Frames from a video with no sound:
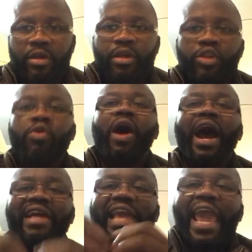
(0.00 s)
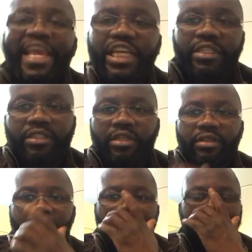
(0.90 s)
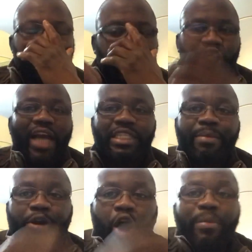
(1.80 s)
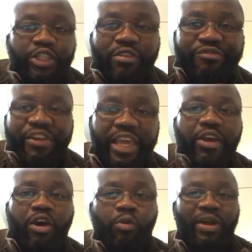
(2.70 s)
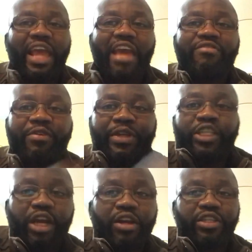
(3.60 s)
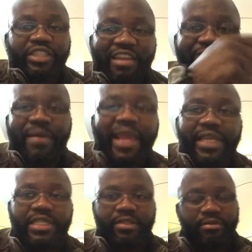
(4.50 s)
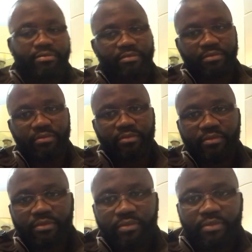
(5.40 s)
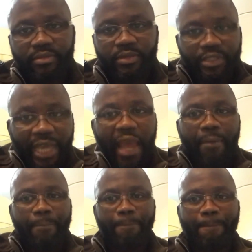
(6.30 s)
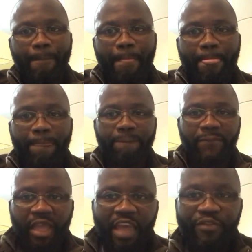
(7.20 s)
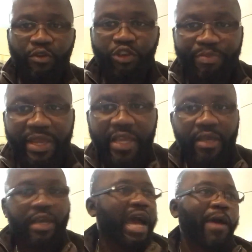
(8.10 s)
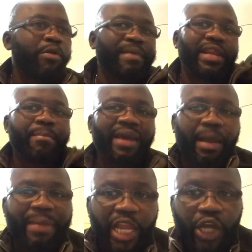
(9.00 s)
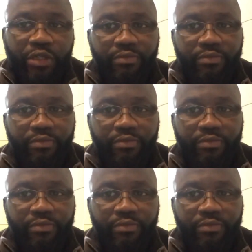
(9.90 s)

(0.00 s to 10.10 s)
You are an agent and you charge them a commission fee on whatever returns they've made. Yeah. If it was me, I would make them make $1 million.